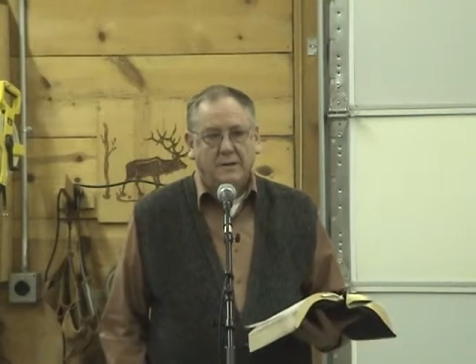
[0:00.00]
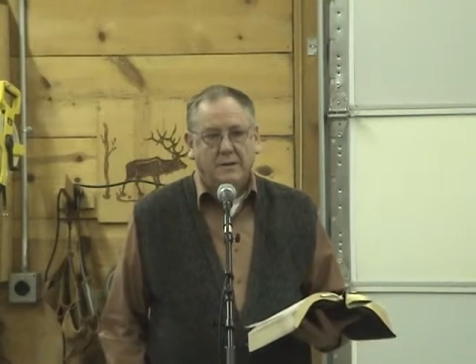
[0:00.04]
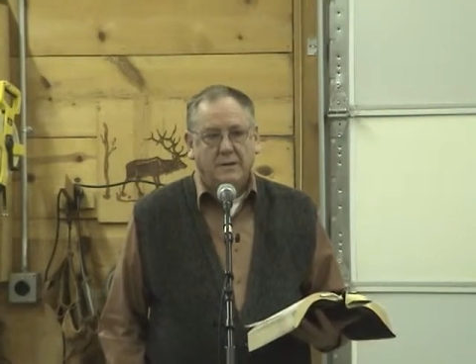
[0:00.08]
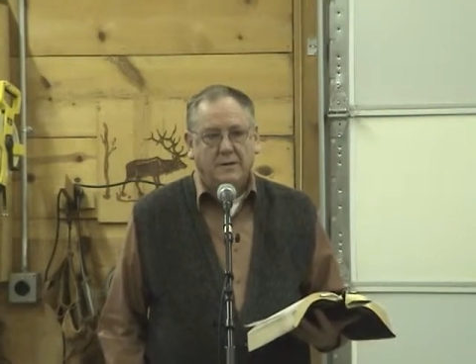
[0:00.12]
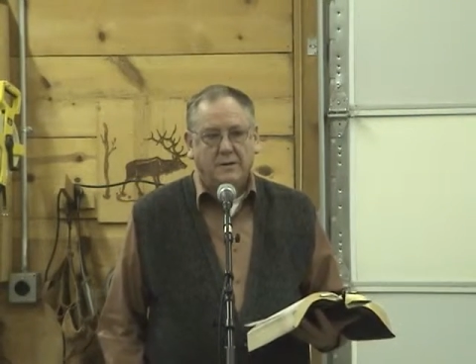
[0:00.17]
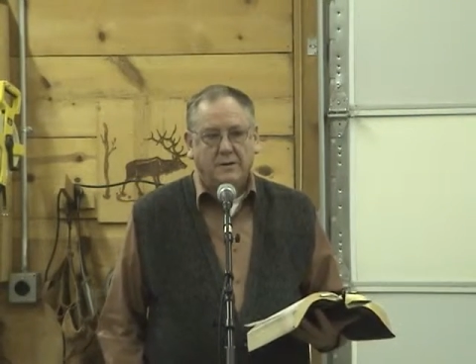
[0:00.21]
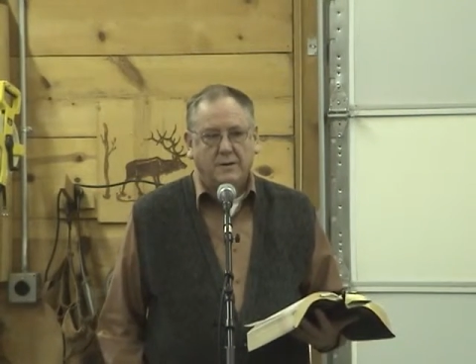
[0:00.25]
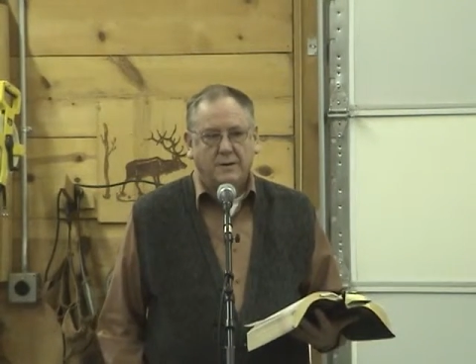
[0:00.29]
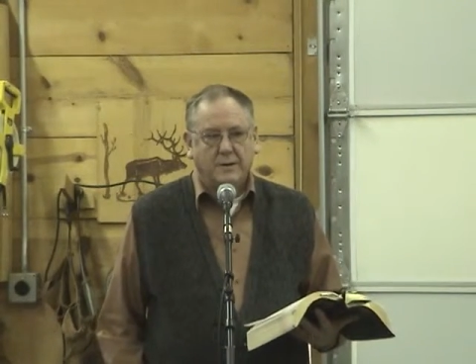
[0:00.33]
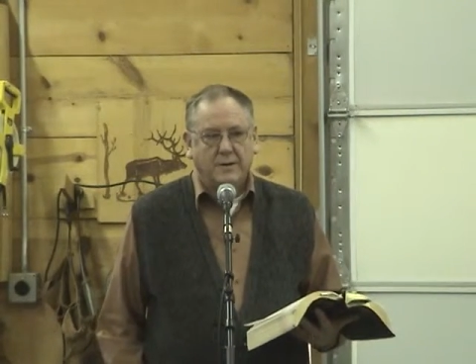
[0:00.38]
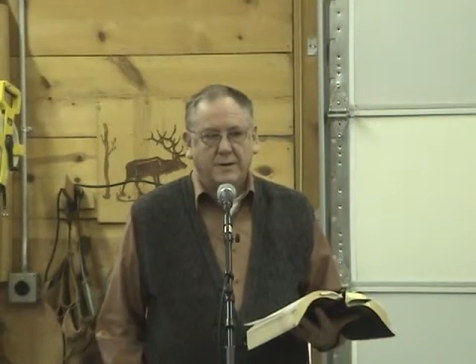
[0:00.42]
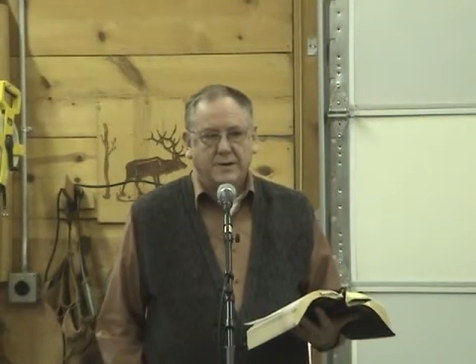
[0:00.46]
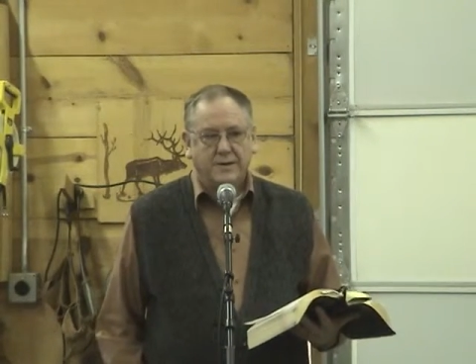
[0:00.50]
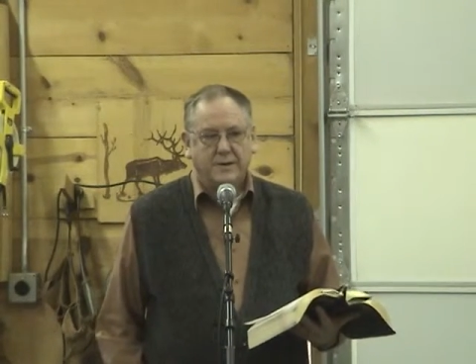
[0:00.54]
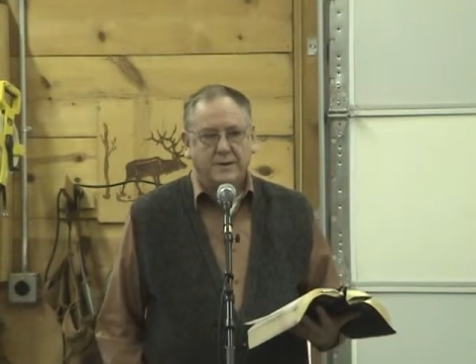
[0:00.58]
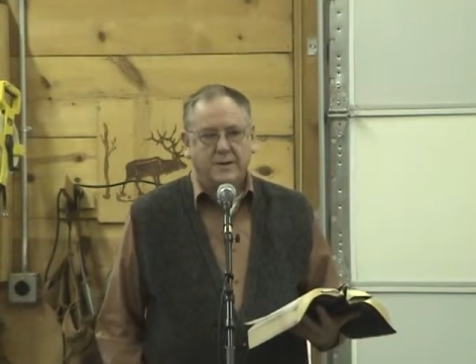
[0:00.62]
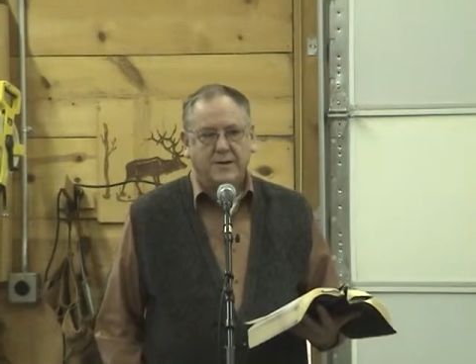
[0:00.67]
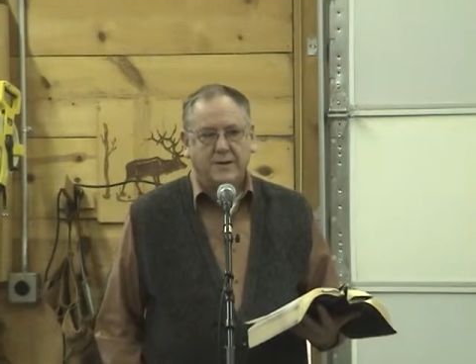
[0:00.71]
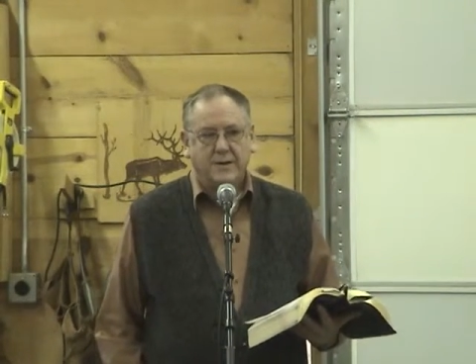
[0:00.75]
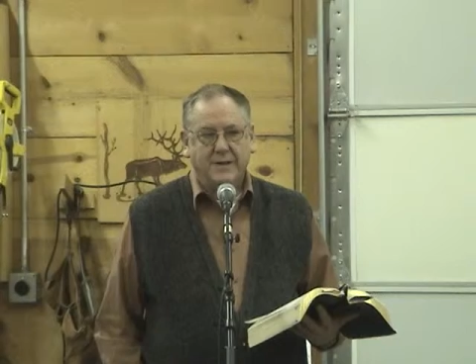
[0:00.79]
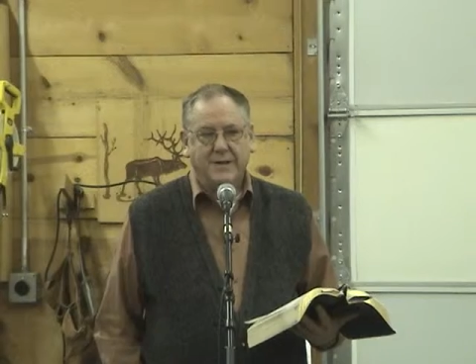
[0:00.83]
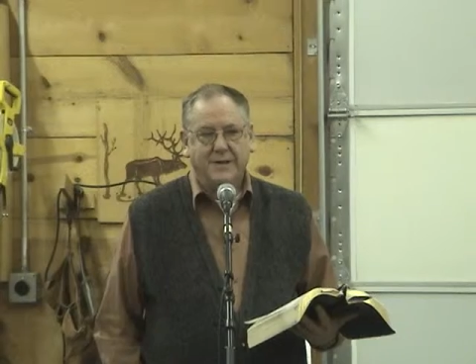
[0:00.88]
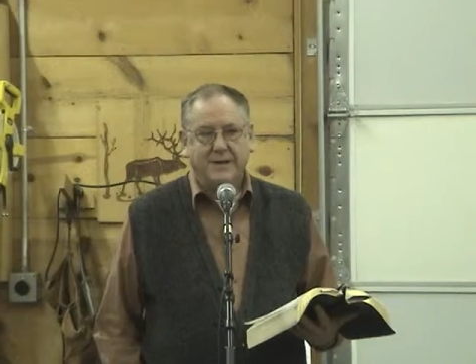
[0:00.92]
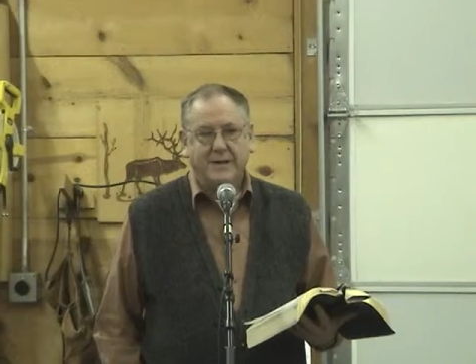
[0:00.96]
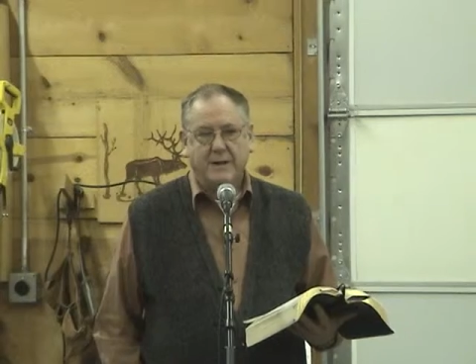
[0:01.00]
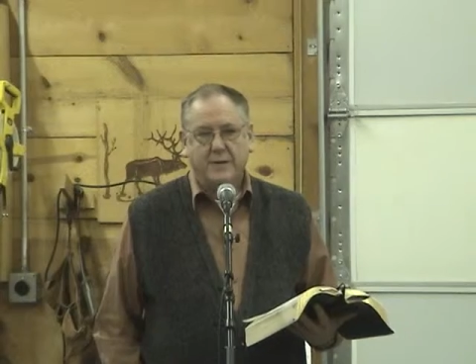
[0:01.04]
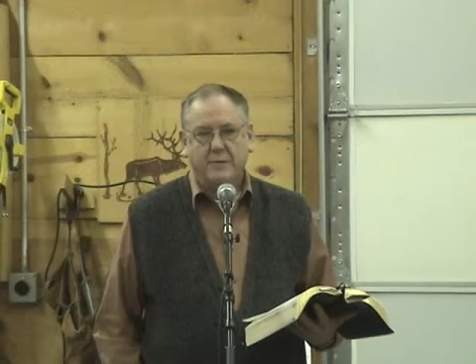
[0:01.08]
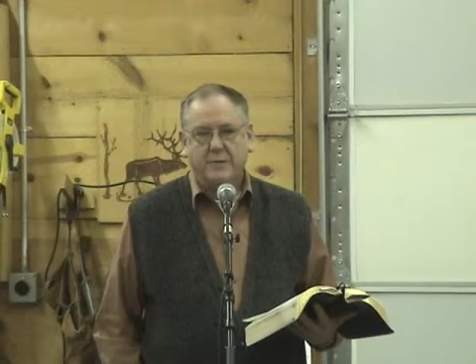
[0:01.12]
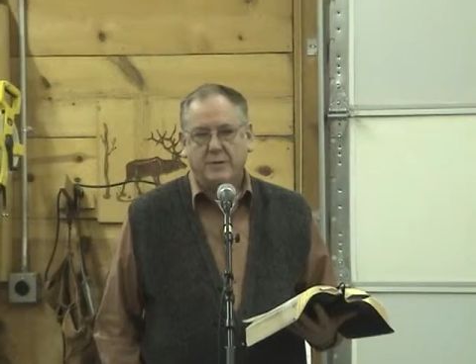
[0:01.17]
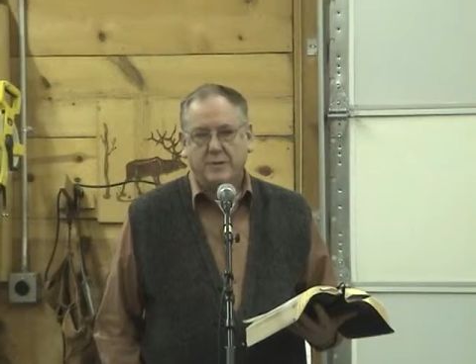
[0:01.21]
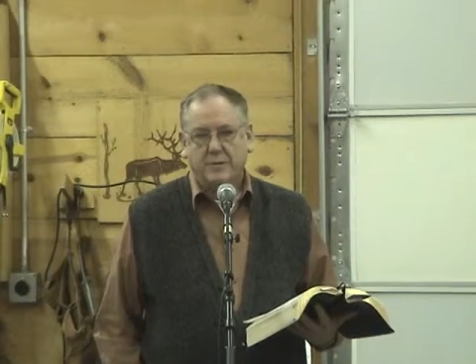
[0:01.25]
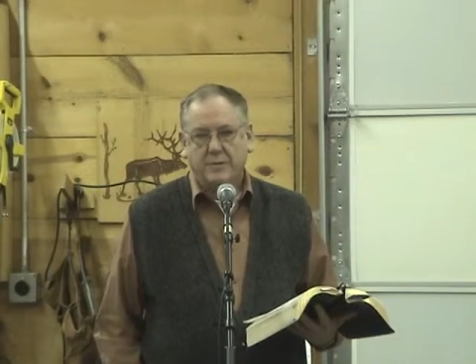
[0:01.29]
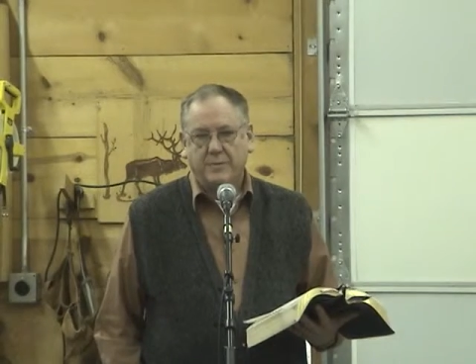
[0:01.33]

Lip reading: The Lord doesn't condemn us,